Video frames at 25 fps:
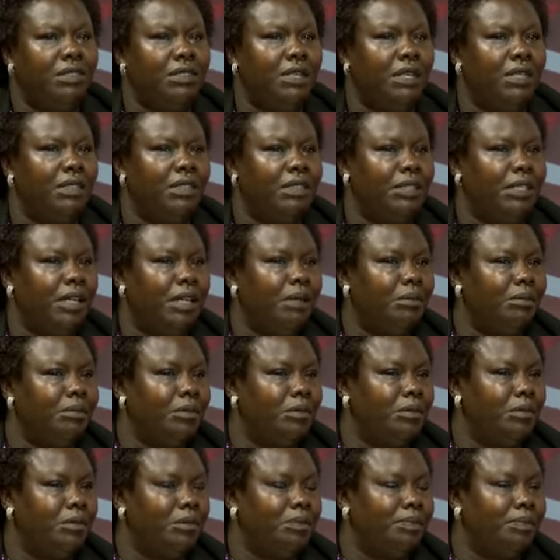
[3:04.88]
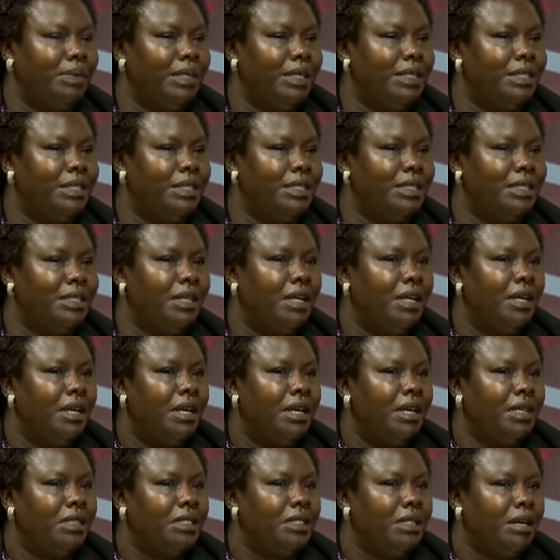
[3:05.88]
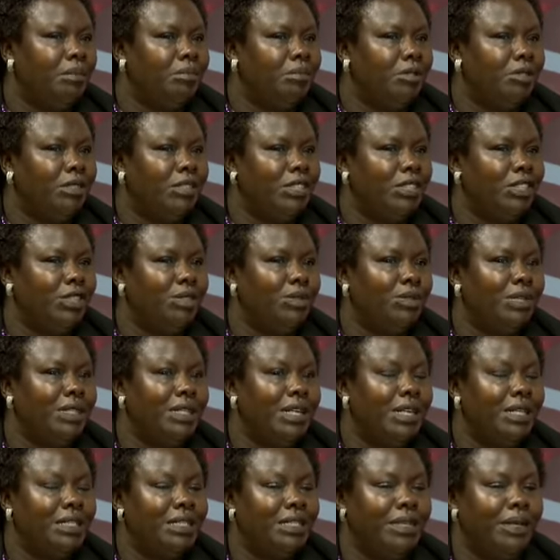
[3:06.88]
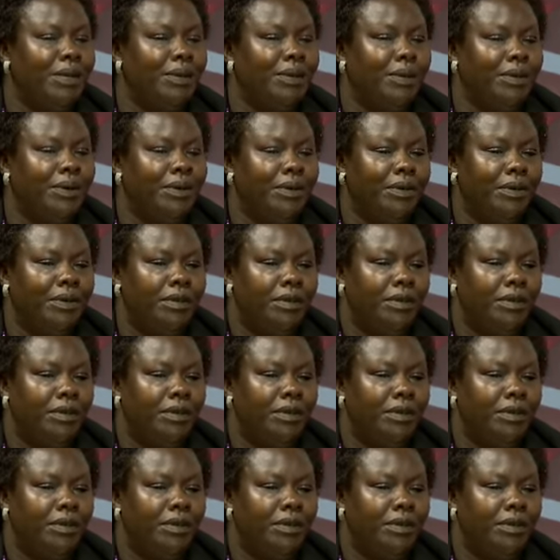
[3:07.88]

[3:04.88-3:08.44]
that came to place some 22 years ago,